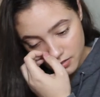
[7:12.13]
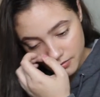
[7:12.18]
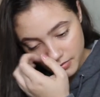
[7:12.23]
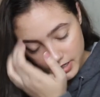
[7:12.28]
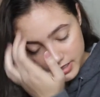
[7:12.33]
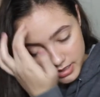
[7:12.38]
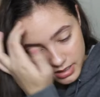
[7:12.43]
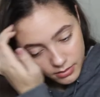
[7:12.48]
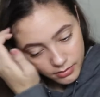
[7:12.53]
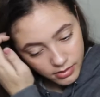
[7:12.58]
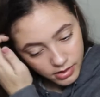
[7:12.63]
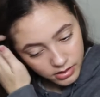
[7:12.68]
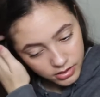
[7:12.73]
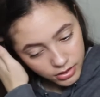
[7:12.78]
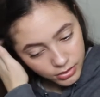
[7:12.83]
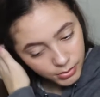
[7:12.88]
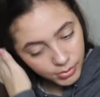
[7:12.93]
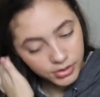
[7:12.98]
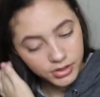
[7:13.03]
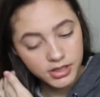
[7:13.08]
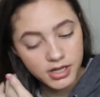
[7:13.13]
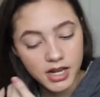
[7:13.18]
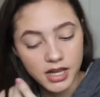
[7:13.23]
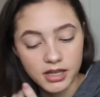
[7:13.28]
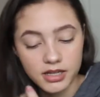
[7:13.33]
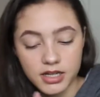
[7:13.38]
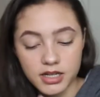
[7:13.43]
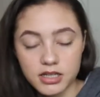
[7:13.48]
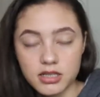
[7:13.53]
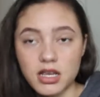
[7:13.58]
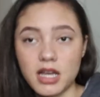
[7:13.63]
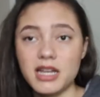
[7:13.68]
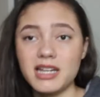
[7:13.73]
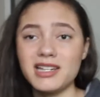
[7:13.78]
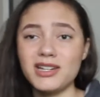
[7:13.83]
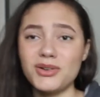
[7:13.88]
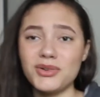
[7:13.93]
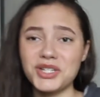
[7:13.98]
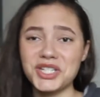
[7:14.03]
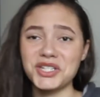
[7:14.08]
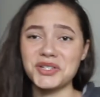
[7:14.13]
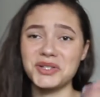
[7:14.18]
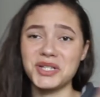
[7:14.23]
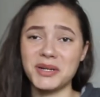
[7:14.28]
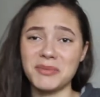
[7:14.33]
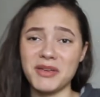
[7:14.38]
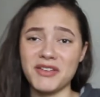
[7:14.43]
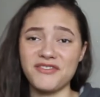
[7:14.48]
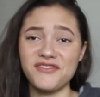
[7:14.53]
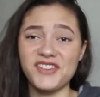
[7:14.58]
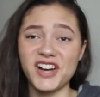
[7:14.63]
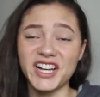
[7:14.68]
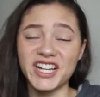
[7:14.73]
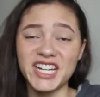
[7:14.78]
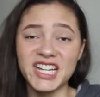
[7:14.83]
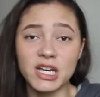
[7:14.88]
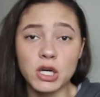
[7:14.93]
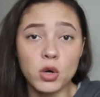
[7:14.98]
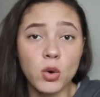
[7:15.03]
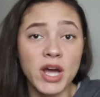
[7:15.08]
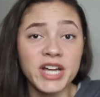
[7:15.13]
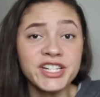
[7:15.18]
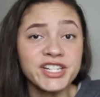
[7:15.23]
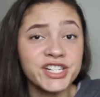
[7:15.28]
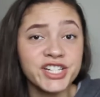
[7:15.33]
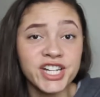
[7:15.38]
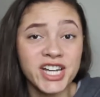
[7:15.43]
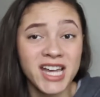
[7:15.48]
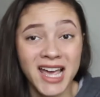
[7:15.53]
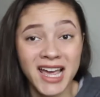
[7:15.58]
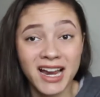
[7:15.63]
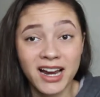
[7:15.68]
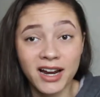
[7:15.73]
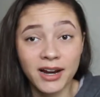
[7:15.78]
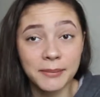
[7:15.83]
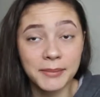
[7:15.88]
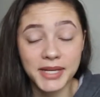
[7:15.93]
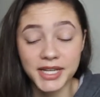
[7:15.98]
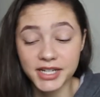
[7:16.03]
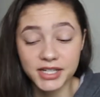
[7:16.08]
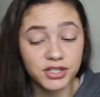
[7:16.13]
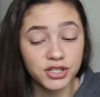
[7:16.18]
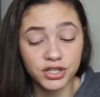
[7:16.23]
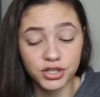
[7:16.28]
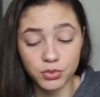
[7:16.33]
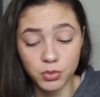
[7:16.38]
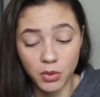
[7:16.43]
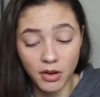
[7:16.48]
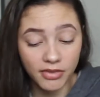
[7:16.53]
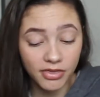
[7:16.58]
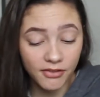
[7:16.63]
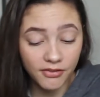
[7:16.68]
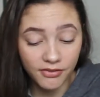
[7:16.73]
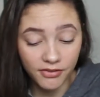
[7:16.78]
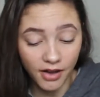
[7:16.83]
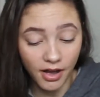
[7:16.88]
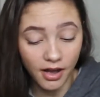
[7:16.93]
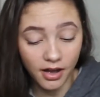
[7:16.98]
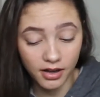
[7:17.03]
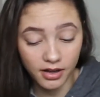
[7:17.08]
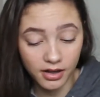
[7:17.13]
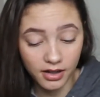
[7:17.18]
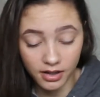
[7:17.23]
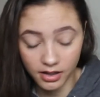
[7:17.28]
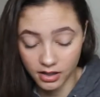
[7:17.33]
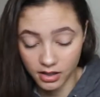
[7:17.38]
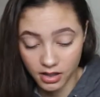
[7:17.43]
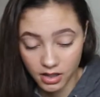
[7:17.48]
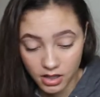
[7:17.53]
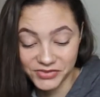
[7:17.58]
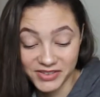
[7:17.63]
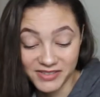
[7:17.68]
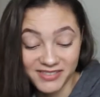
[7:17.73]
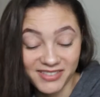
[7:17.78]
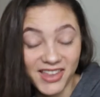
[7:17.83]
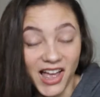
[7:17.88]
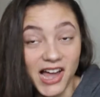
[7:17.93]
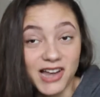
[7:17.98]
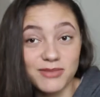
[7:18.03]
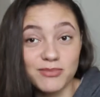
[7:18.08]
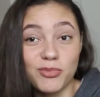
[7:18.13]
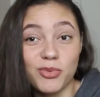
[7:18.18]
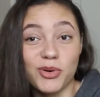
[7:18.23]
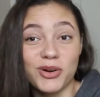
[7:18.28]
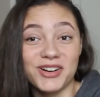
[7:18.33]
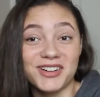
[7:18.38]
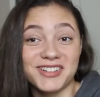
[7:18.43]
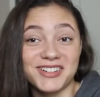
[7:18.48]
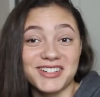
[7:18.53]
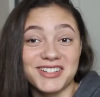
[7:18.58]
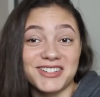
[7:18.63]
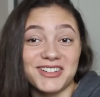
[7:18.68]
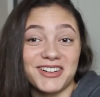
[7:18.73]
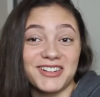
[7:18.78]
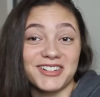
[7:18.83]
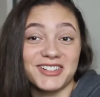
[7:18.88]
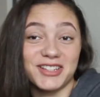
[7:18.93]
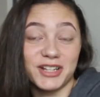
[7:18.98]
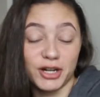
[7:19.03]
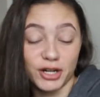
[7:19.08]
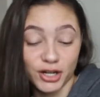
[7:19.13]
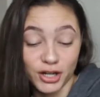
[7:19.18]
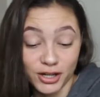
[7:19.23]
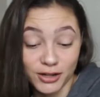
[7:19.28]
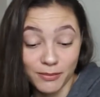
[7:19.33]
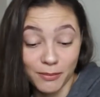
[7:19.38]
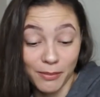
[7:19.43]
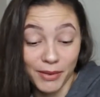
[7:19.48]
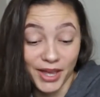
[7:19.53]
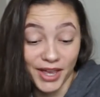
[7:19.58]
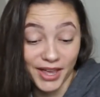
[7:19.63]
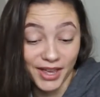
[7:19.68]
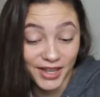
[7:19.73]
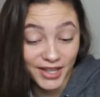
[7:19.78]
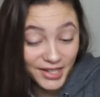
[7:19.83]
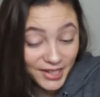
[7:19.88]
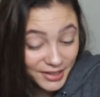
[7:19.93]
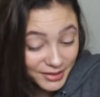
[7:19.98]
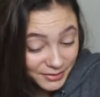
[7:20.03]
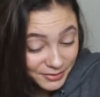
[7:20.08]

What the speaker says: My ideal partner's personality is- I didn't know this was gonna be a fucking questionnaire, bitch. What the fuck? Not important as long as they're good and bad.